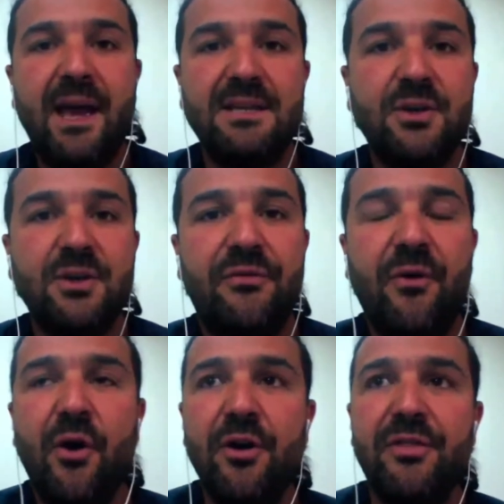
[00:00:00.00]
Yeah. So
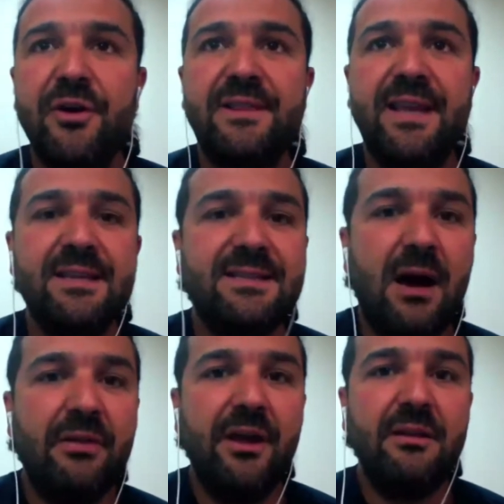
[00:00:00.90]
for the
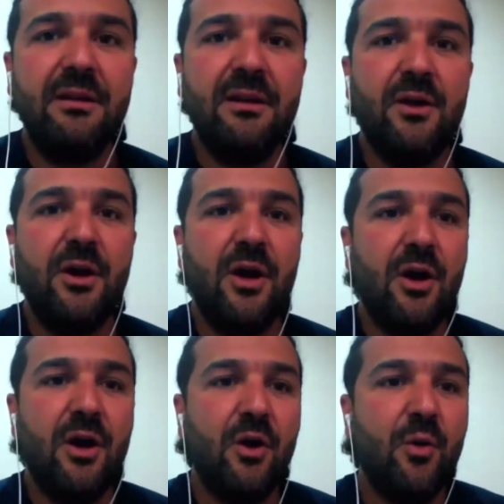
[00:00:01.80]
10,000,
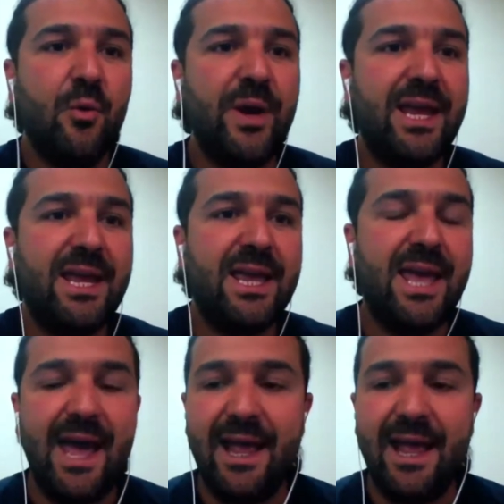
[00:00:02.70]
we
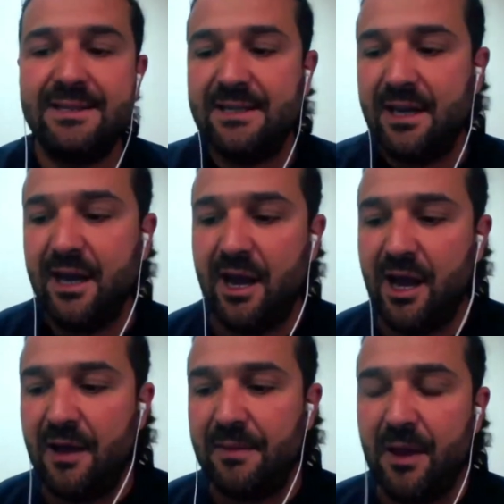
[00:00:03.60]
can
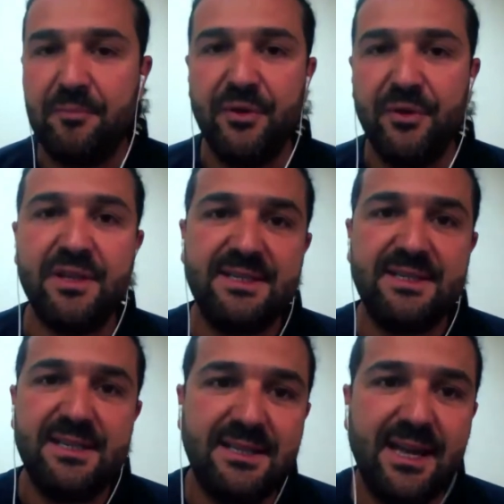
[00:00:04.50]
put the
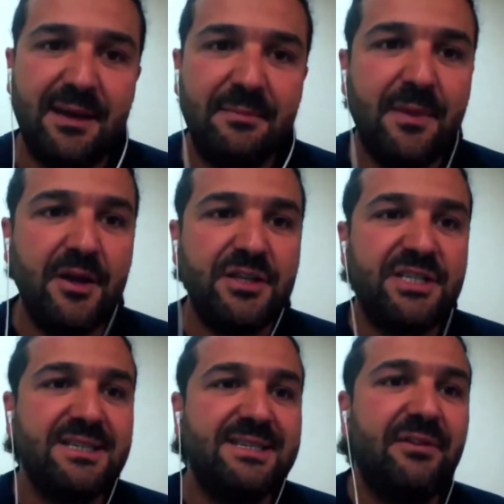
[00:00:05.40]
system
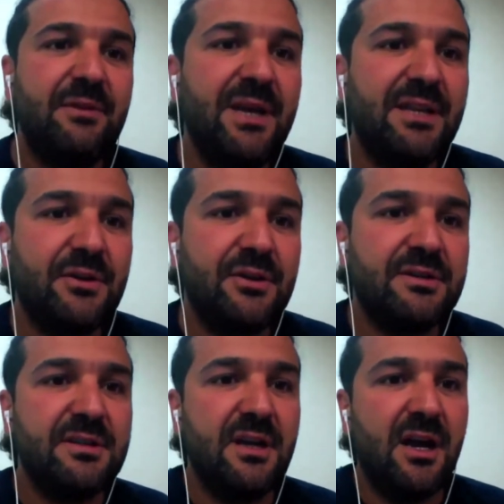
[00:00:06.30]
until 7
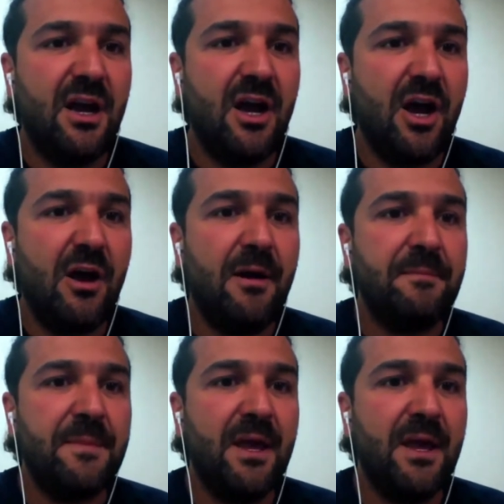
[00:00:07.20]
meters
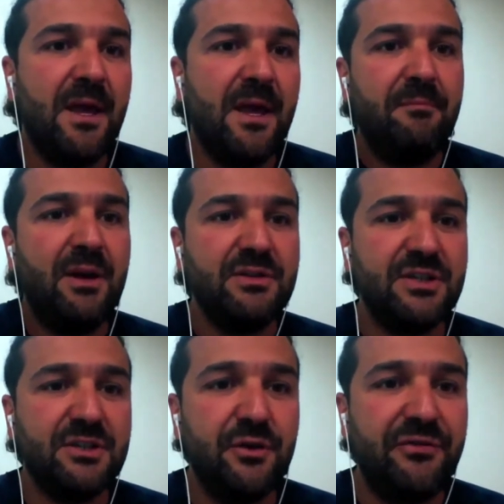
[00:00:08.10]
below the